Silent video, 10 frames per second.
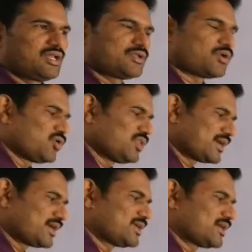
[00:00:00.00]
then all
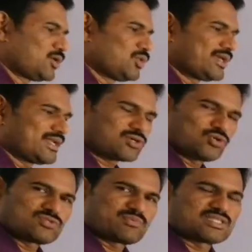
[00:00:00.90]
the
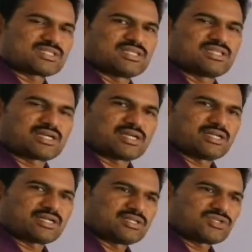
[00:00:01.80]
electrons present in the
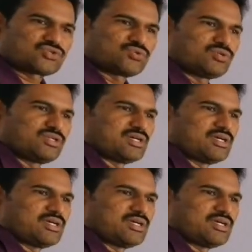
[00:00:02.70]
conductor should